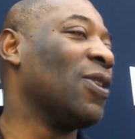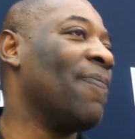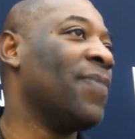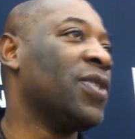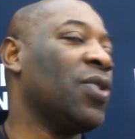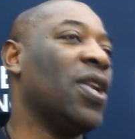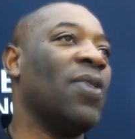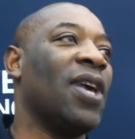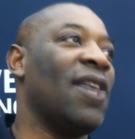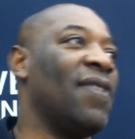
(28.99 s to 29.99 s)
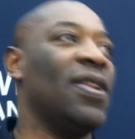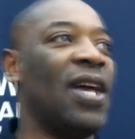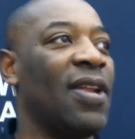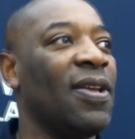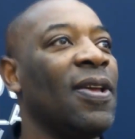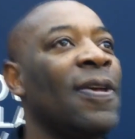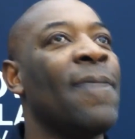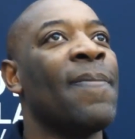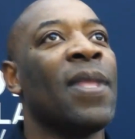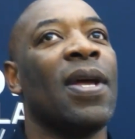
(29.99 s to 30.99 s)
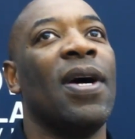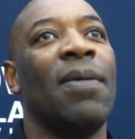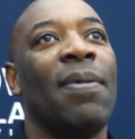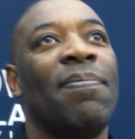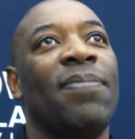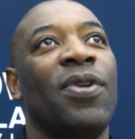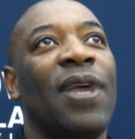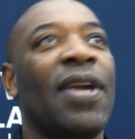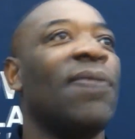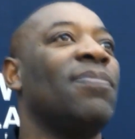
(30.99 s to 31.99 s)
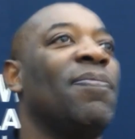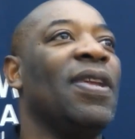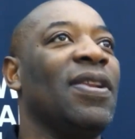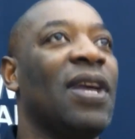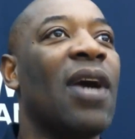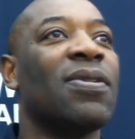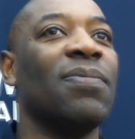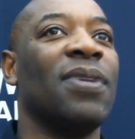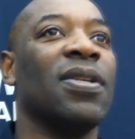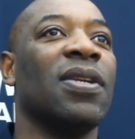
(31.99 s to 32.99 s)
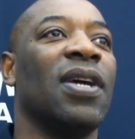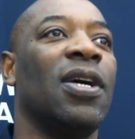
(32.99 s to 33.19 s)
So they don't have a lot of, you know, I get to being a doctor, but